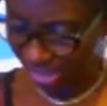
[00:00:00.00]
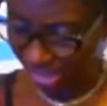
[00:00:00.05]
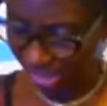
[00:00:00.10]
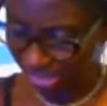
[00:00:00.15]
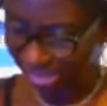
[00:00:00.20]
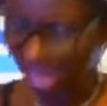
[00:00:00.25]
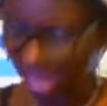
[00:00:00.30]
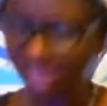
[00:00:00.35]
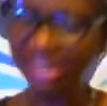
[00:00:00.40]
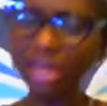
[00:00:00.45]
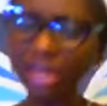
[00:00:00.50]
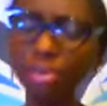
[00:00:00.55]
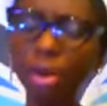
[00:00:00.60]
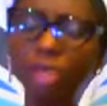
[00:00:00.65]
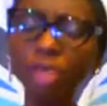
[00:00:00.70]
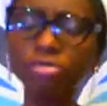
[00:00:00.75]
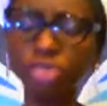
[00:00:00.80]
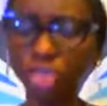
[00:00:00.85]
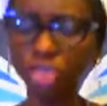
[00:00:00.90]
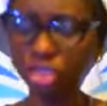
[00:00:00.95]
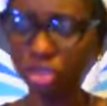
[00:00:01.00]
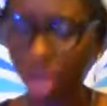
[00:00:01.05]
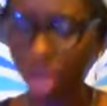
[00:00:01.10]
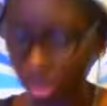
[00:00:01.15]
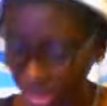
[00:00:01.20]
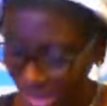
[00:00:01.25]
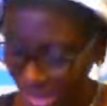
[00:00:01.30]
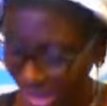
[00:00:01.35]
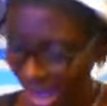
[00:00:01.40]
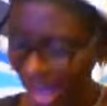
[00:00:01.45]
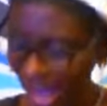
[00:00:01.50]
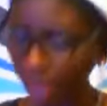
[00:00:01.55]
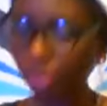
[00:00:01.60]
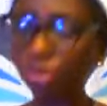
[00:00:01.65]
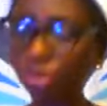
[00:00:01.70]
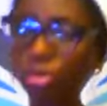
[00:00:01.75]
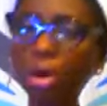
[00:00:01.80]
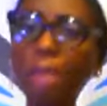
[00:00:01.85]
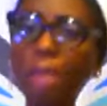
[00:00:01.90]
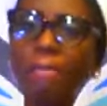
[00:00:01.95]
in the name of Jesus, I
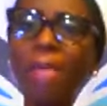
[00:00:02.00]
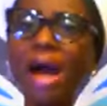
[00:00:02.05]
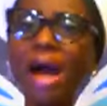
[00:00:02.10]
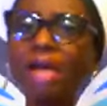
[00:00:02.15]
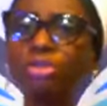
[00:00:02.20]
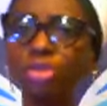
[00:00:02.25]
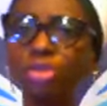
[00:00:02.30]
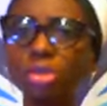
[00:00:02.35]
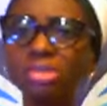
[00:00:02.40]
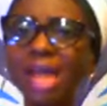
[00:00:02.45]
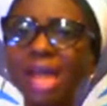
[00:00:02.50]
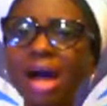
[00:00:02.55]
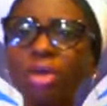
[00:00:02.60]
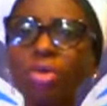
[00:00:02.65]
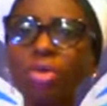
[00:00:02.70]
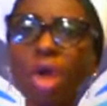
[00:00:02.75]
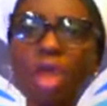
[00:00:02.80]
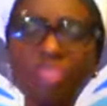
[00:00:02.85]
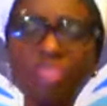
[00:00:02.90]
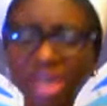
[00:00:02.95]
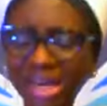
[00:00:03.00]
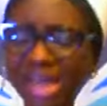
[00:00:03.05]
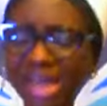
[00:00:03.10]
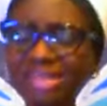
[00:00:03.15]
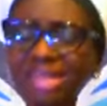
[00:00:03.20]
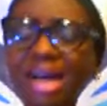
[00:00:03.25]
command you that covenant,